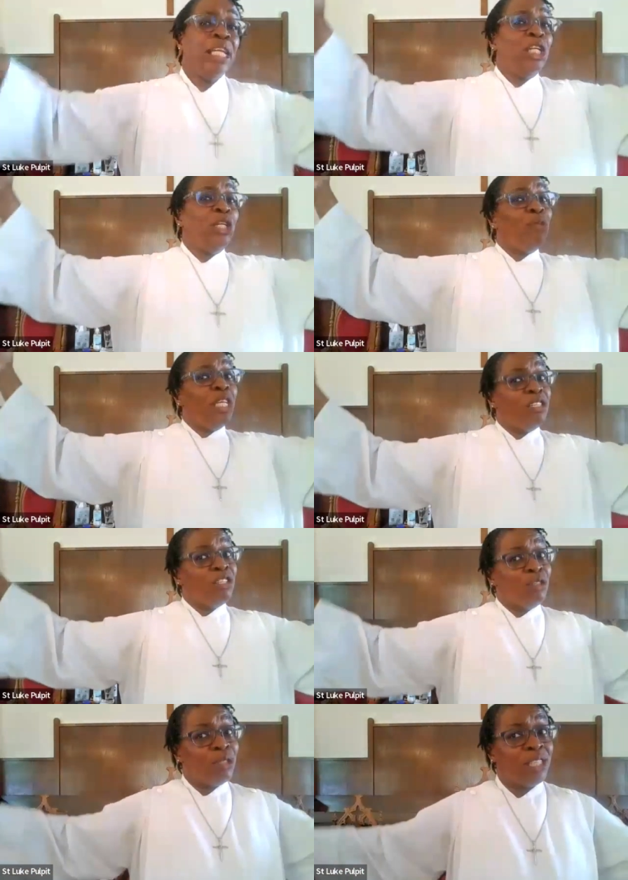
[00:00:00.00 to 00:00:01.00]
then you need to
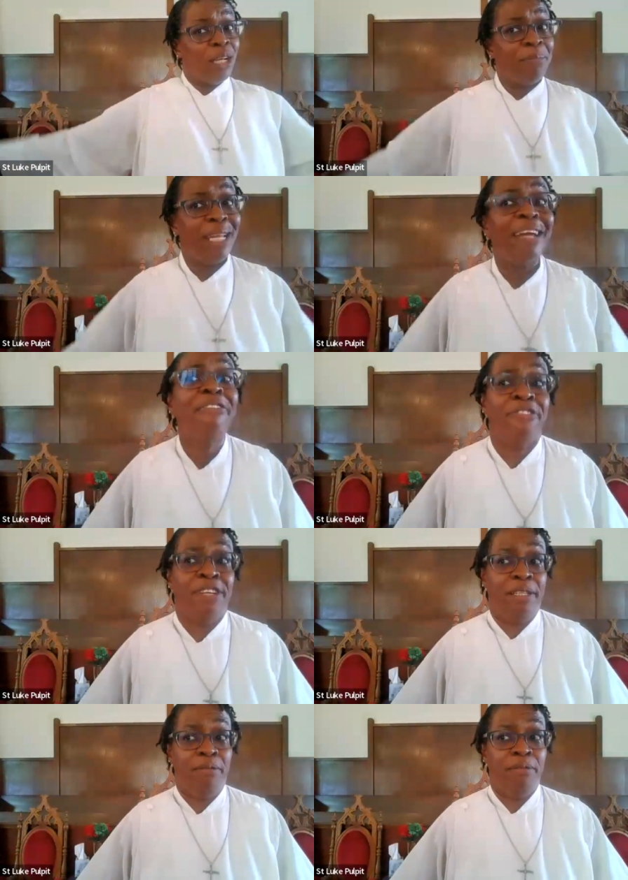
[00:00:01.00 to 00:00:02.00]
do something different.